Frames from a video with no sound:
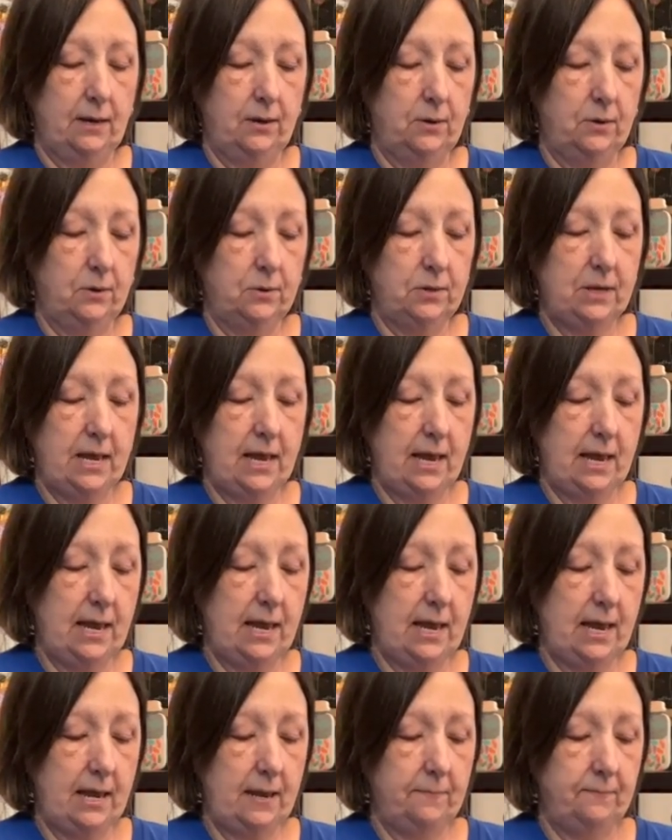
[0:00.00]

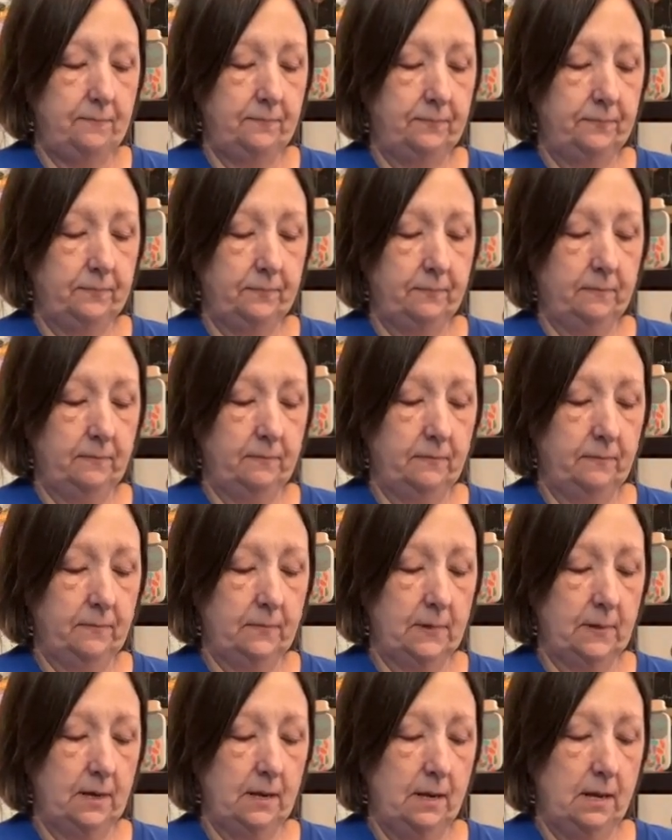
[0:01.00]
Okay.
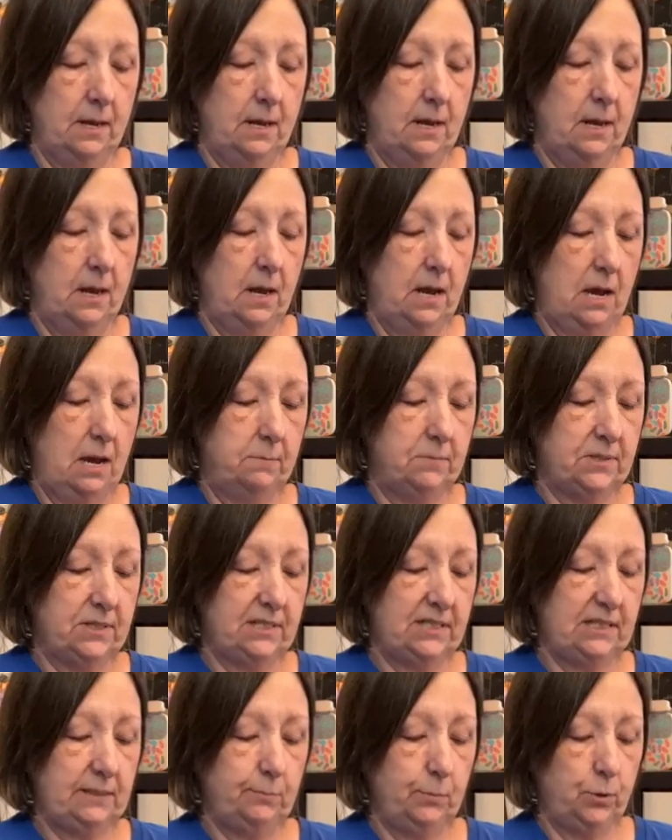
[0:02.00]
I'm
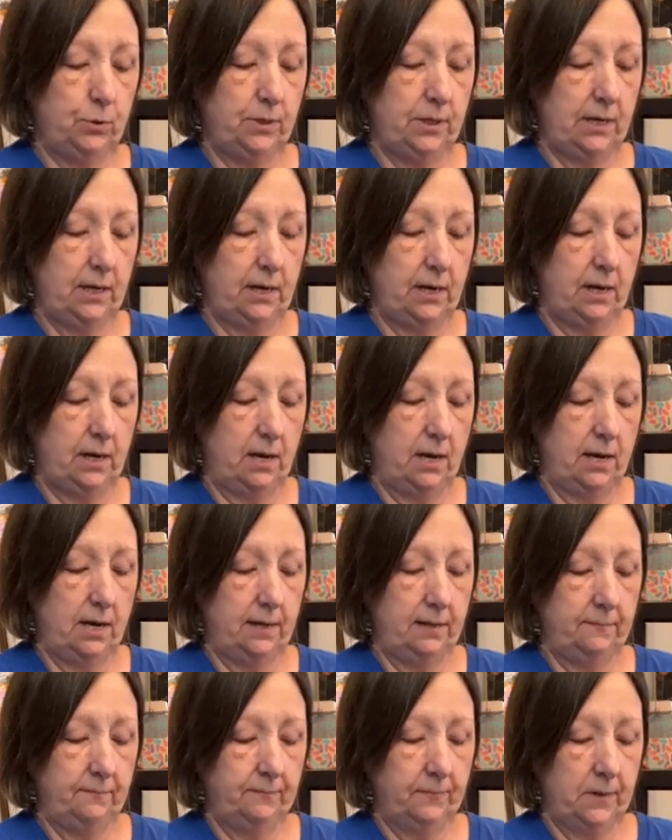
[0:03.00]
just smoothing it on,
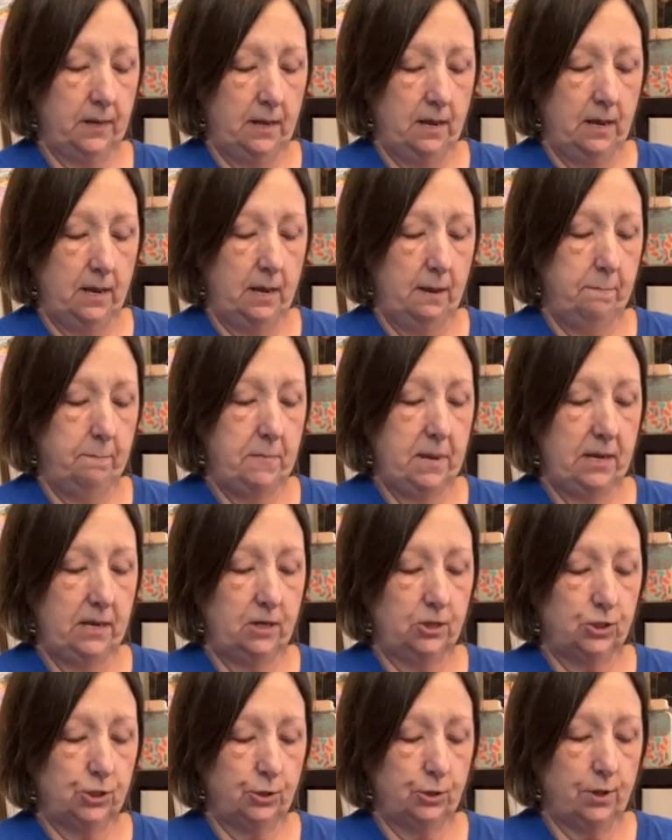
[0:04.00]

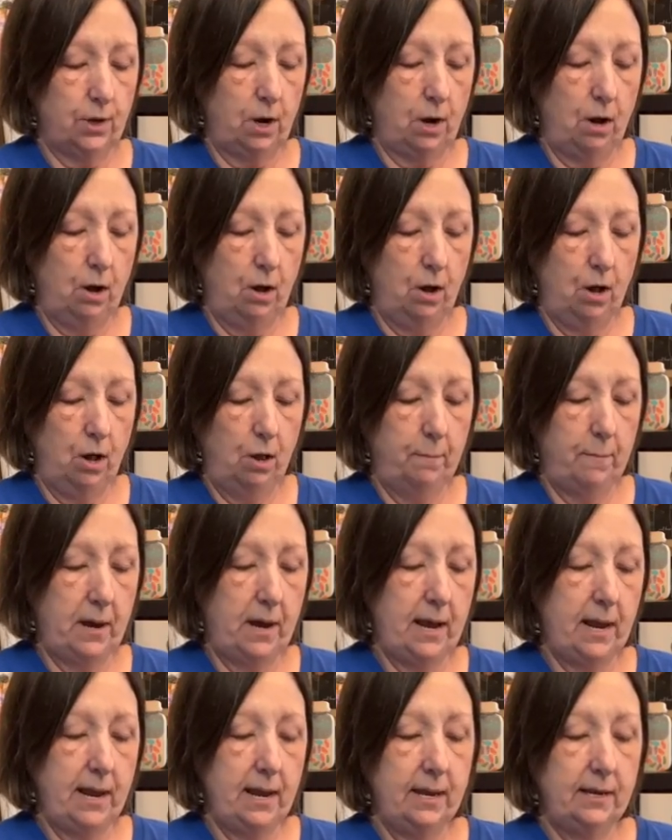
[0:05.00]
making sure that all
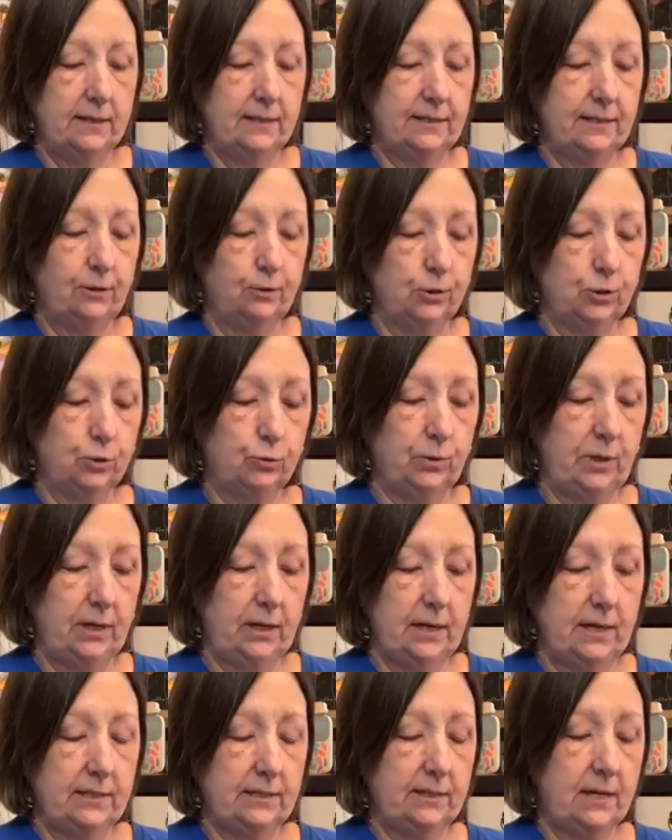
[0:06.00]
my
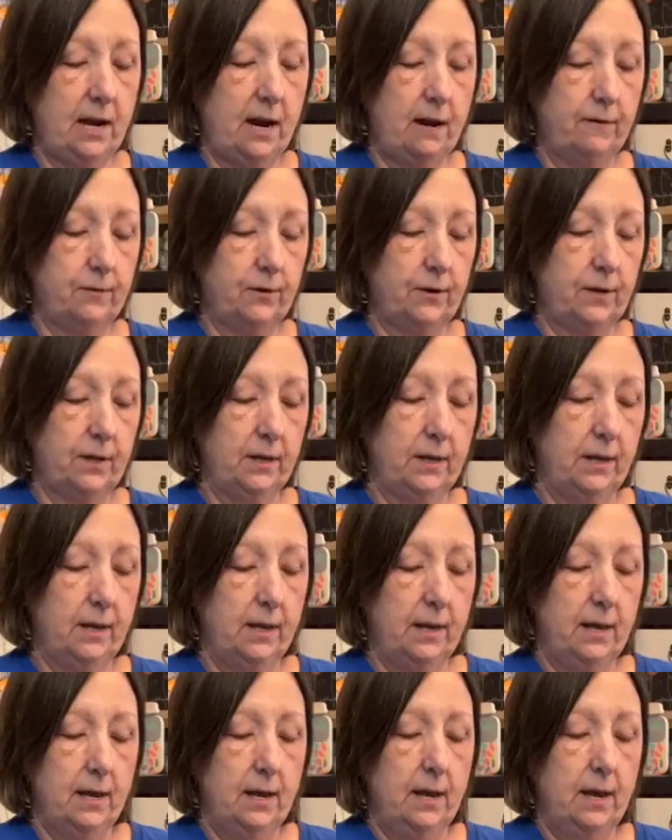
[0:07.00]
silkscreen is covered.
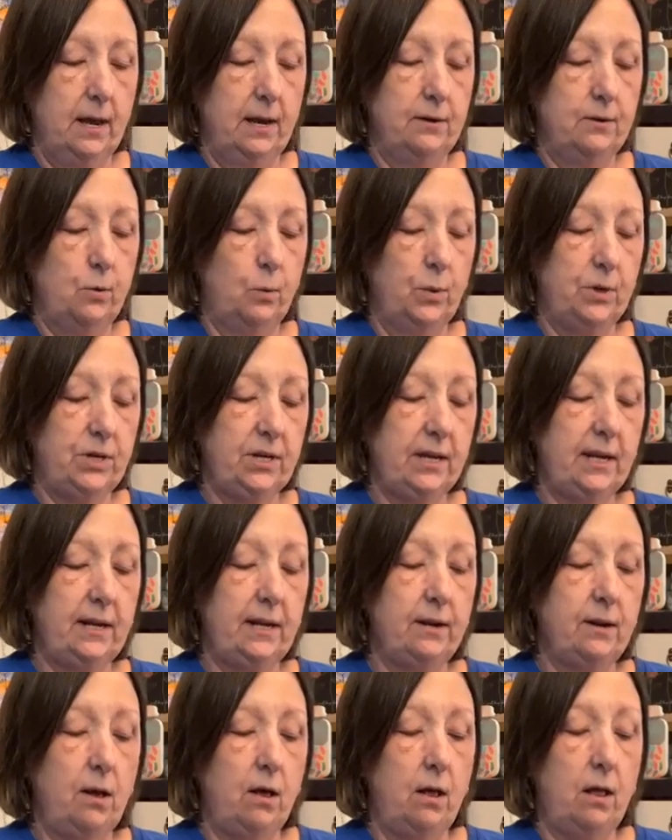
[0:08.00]
Now, when you get
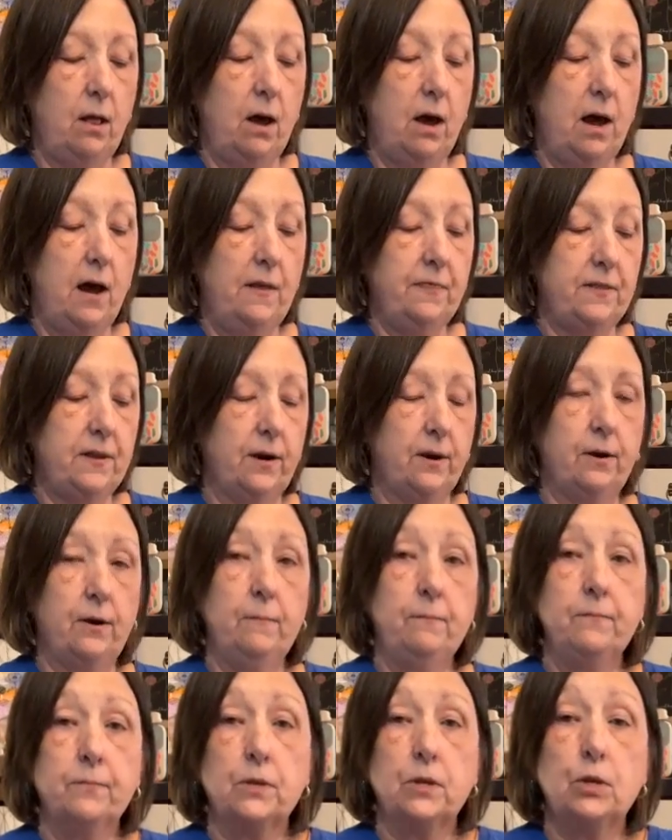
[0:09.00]
it all on
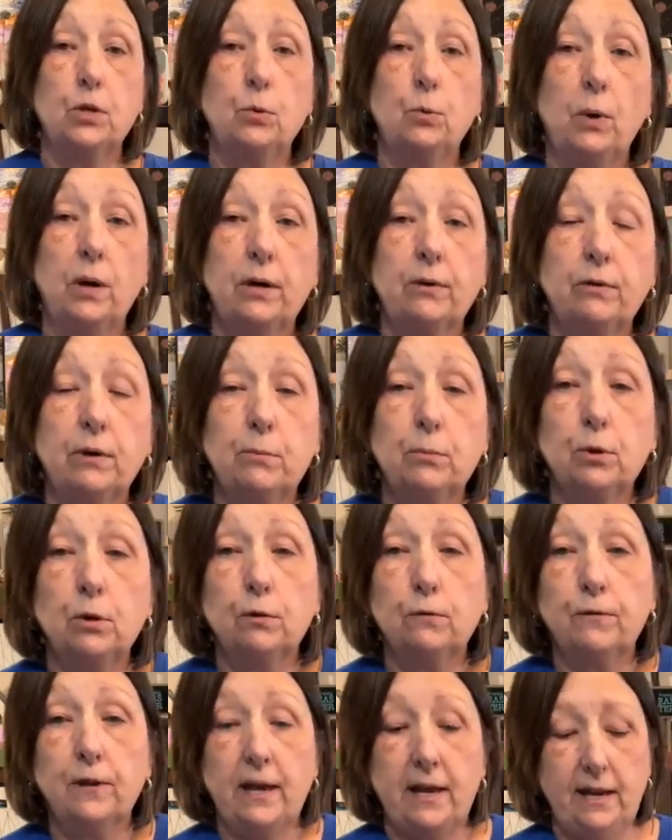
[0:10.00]
there, you wanna
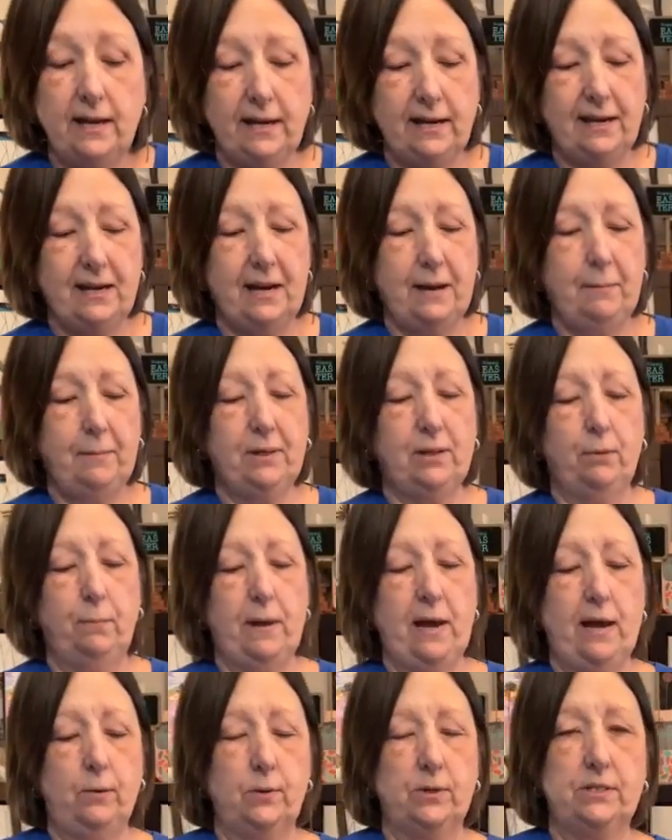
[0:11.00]
remove any, I'm a little
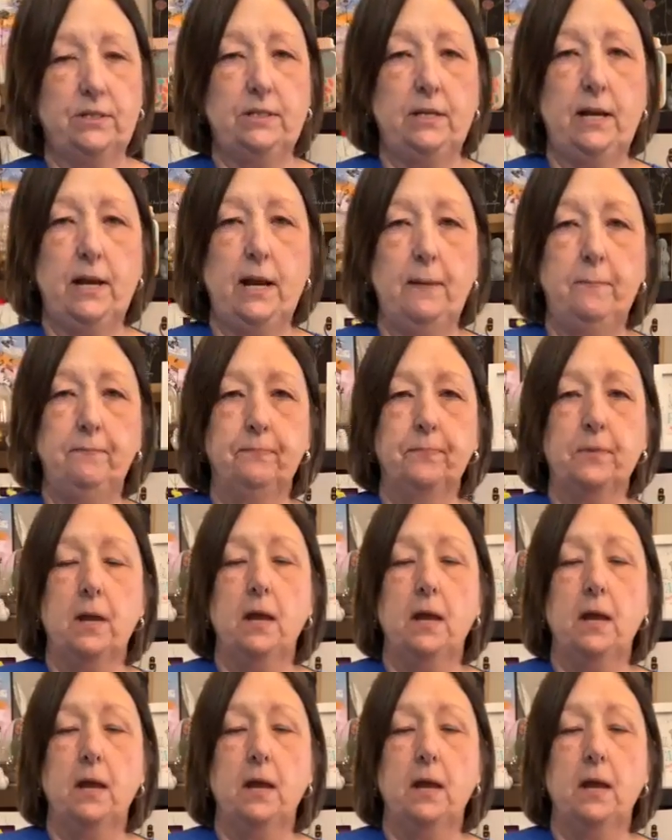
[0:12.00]
backwards today,